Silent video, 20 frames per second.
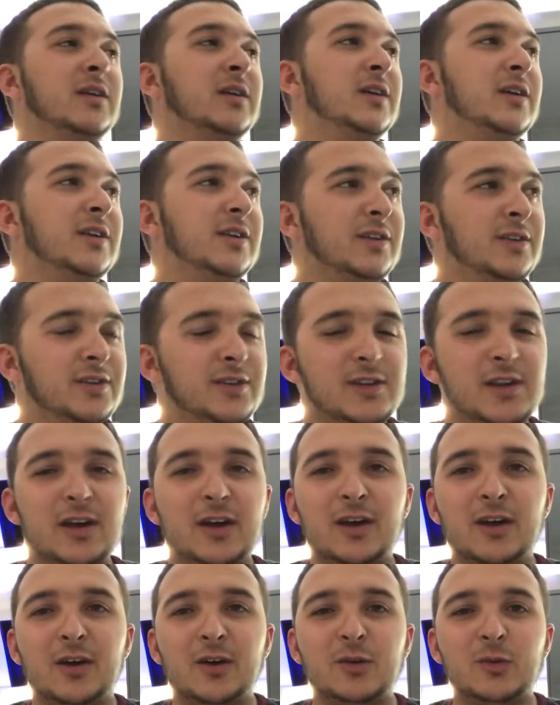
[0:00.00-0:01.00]

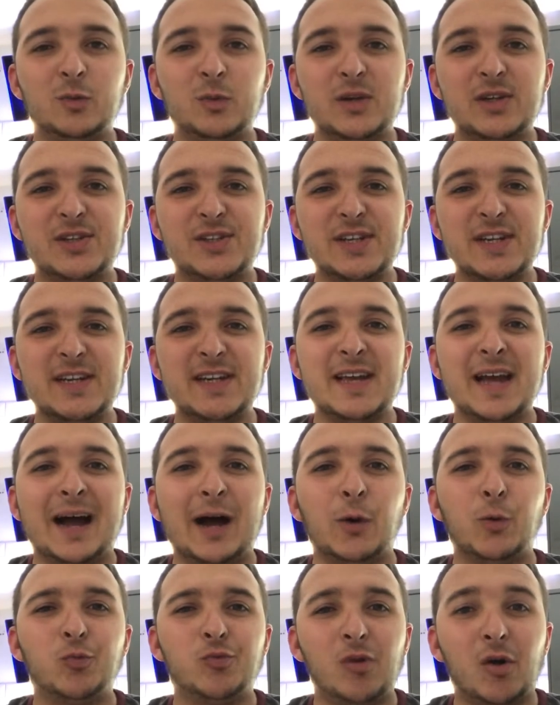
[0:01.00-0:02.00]
and we see
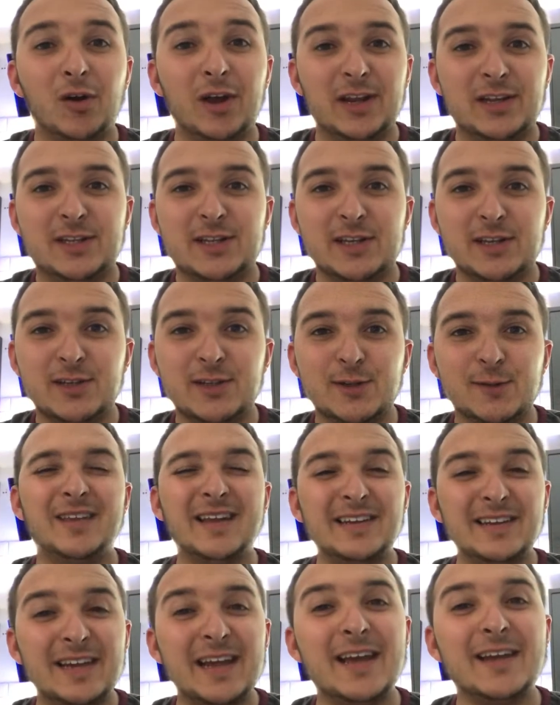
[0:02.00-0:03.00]
how wrong it is,
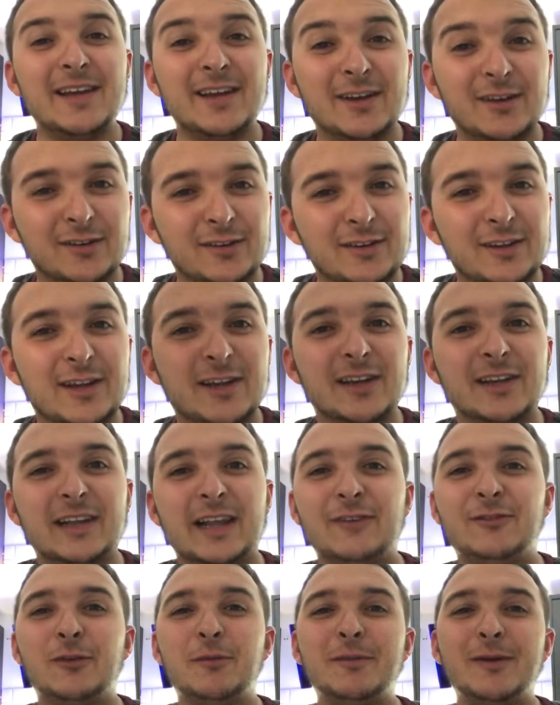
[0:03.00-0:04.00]
then yeah, you can
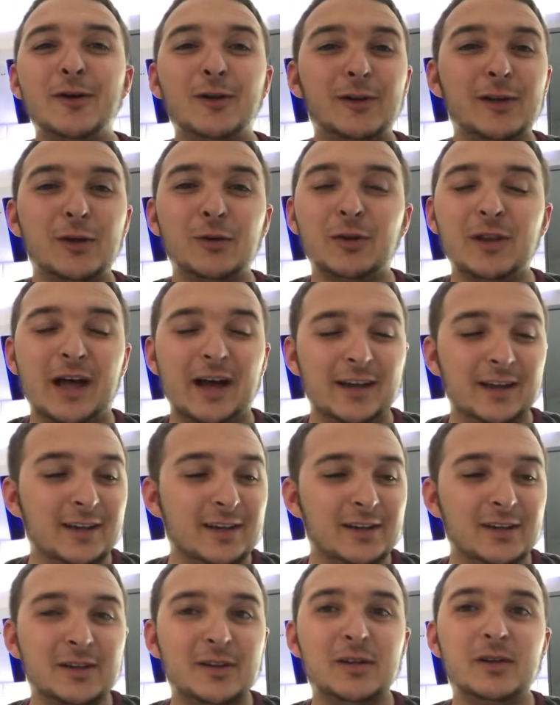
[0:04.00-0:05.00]
laugh at me all you
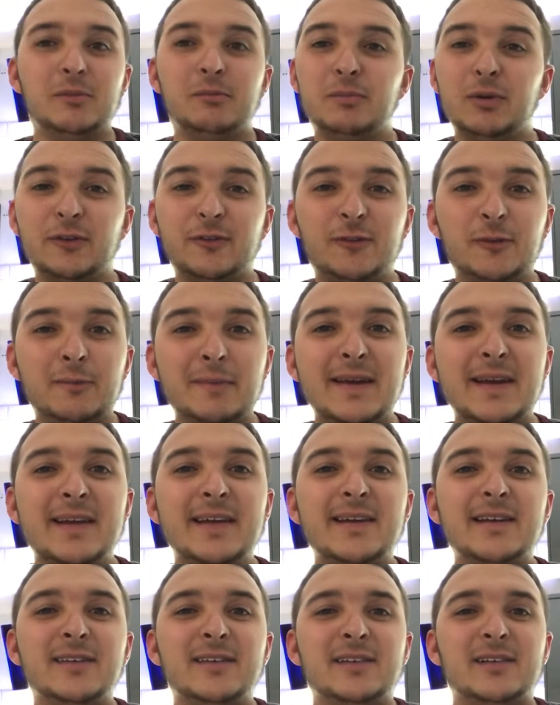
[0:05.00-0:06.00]
like. But for
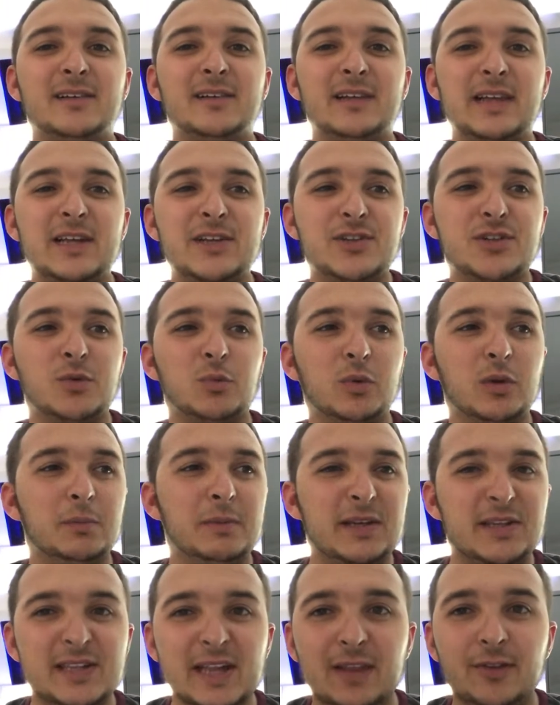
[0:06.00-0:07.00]
me, Leicester will
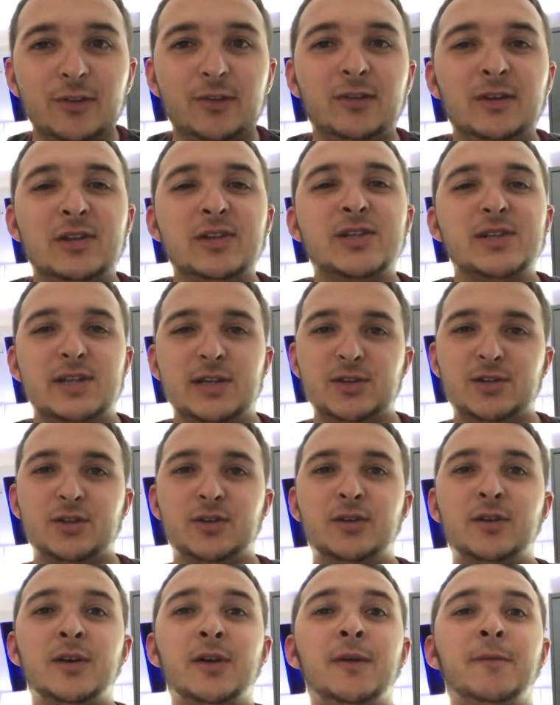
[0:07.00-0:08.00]
be 10th this season.
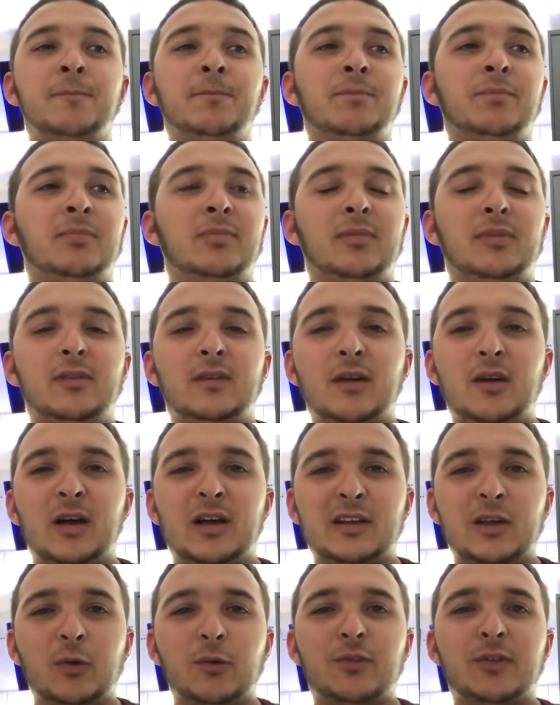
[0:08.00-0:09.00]

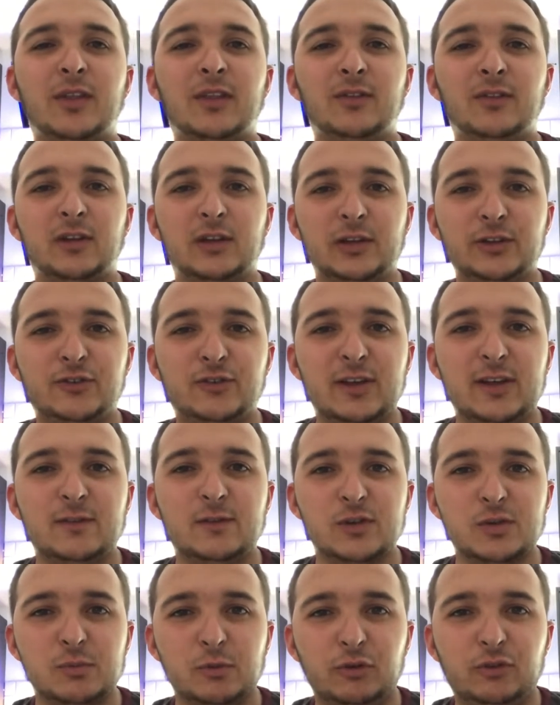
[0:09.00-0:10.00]
I don't think they'll achieve
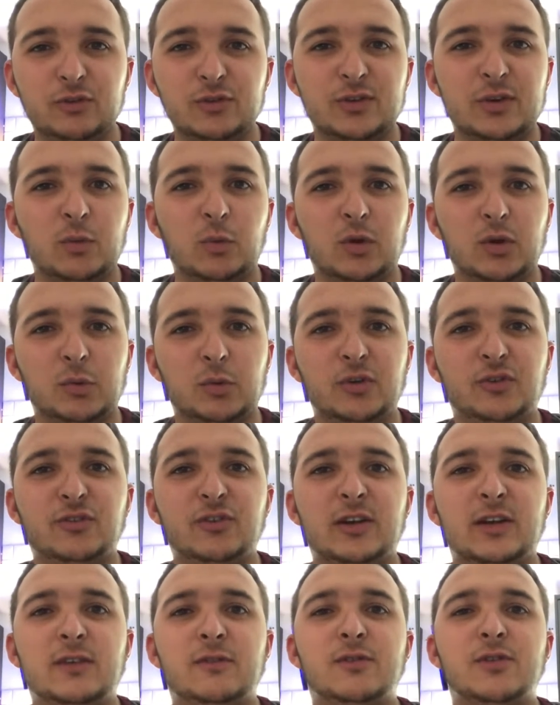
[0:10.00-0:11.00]
as much as they want to
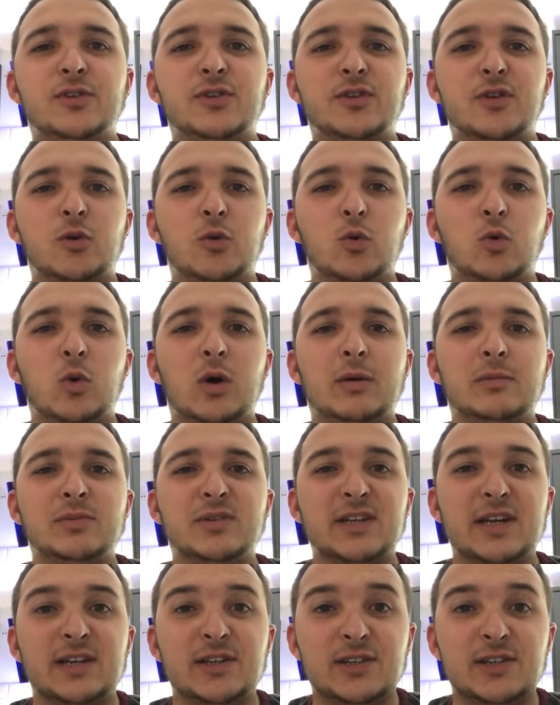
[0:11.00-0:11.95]
achieve, so I'm saying